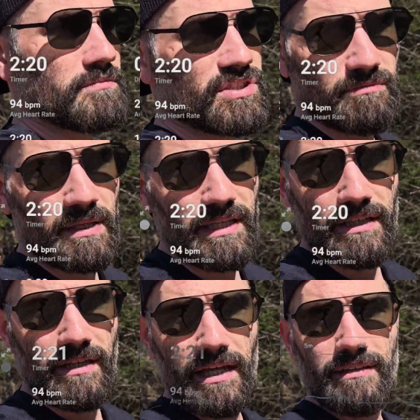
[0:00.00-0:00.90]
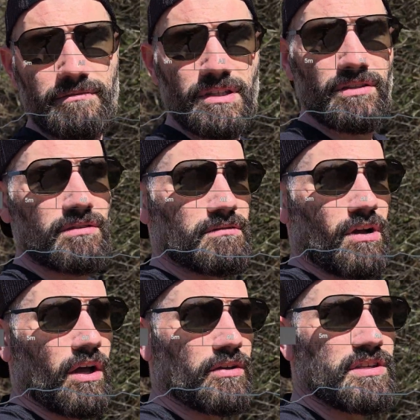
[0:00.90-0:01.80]
speed,
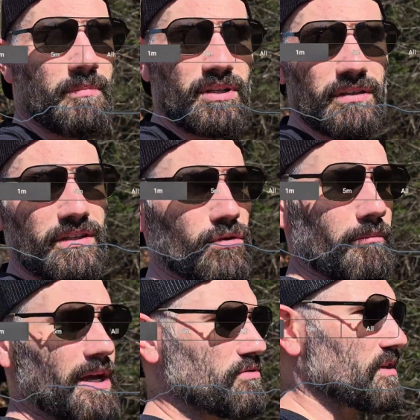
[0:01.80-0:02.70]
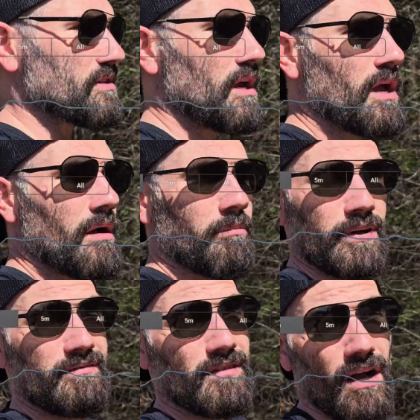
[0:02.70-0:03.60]
all your typical indoor metrics.
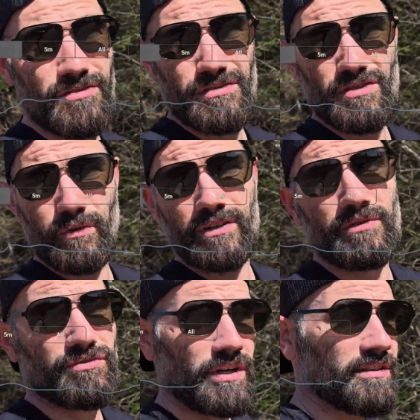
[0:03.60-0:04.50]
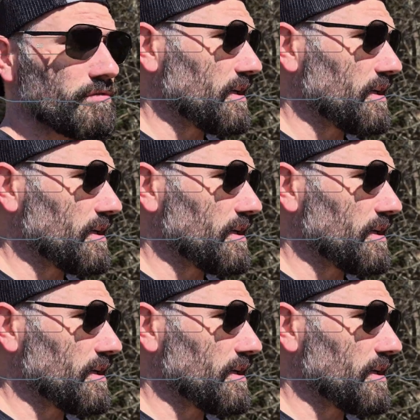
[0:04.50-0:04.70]
But also this works with strength